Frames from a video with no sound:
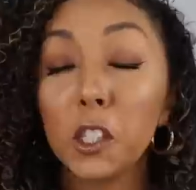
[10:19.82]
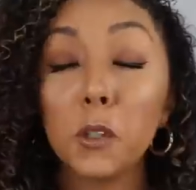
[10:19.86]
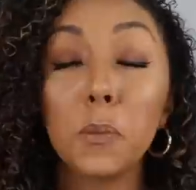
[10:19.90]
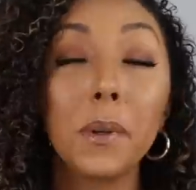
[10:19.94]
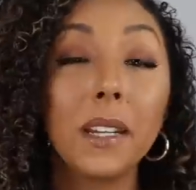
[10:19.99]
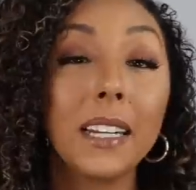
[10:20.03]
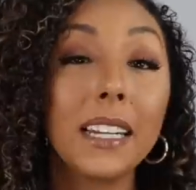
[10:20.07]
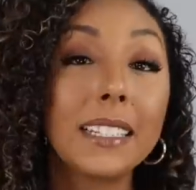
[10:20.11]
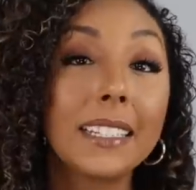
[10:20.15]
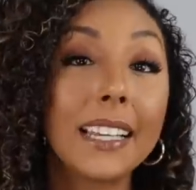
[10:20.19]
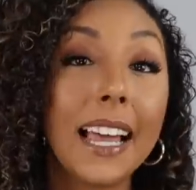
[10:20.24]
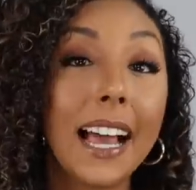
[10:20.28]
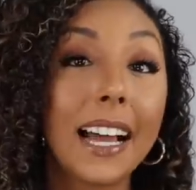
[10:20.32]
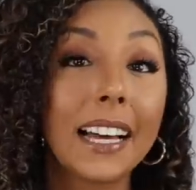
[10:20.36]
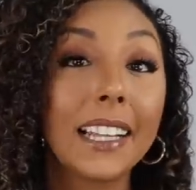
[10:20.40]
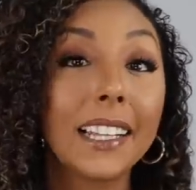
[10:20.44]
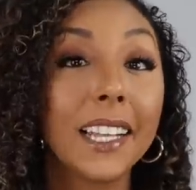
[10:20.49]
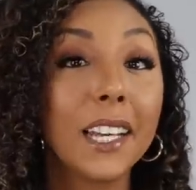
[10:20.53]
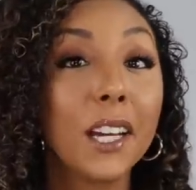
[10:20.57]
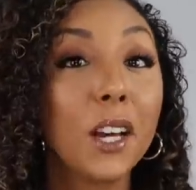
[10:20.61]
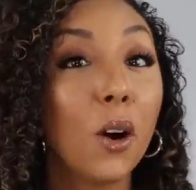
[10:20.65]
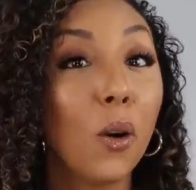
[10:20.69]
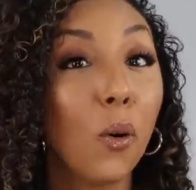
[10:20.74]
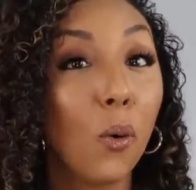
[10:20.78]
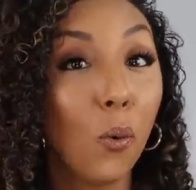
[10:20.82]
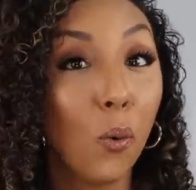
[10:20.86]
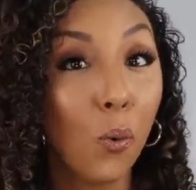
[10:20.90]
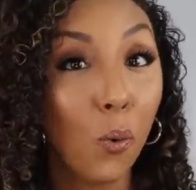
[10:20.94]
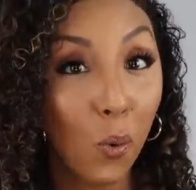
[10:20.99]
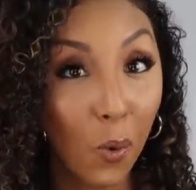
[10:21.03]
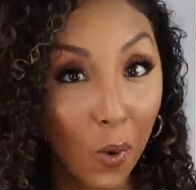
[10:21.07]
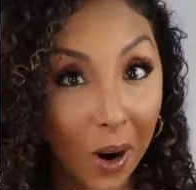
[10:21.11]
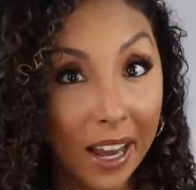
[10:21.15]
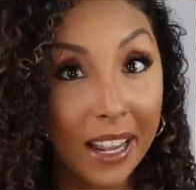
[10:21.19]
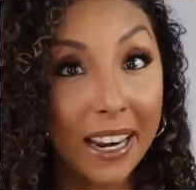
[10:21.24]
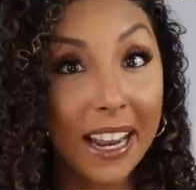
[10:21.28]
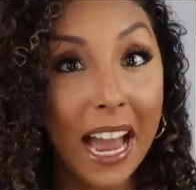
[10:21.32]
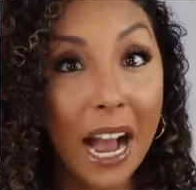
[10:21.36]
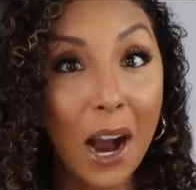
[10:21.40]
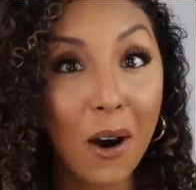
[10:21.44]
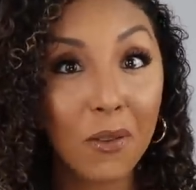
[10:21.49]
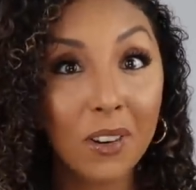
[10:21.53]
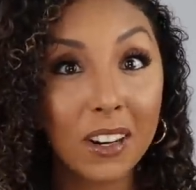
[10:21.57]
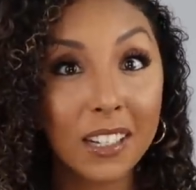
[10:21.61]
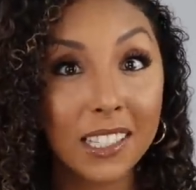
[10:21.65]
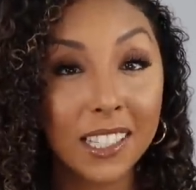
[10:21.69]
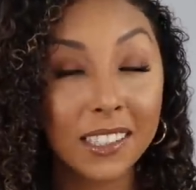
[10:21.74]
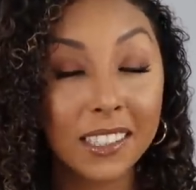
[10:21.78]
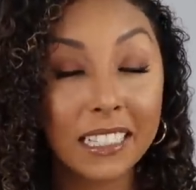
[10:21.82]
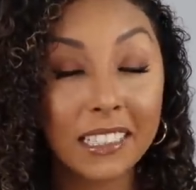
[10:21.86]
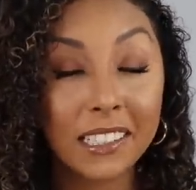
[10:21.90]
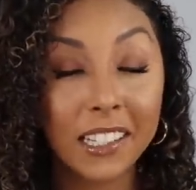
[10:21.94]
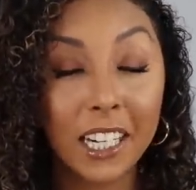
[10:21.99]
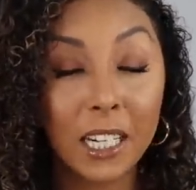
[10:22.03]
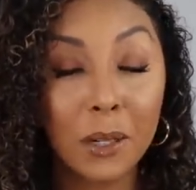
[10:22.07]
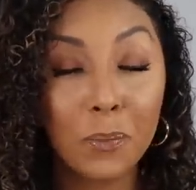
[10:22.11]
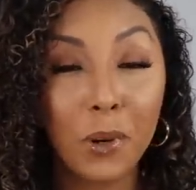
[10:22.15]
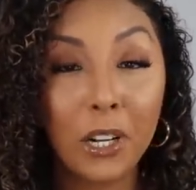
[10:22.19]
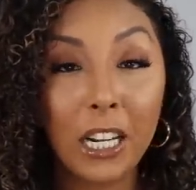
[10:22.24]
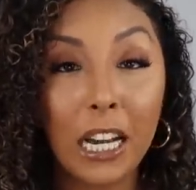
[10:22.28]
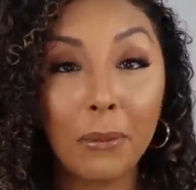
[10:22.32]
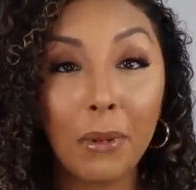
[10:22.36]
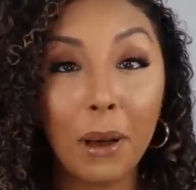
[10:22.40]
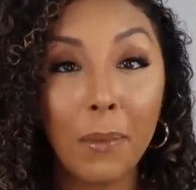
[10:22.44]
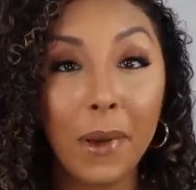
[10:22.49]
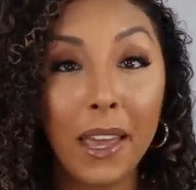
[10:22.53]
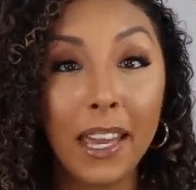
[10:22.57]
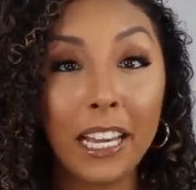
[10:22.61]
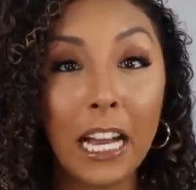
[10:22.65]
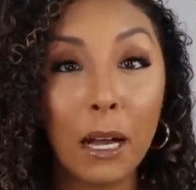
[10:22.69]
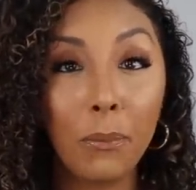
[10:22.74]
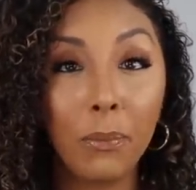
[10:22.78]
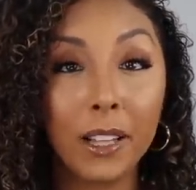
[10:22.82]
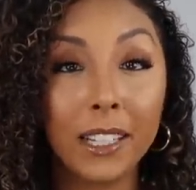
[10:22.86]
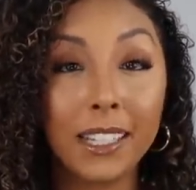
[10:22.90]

so it's been exactly one hour since I started putting on my makeup.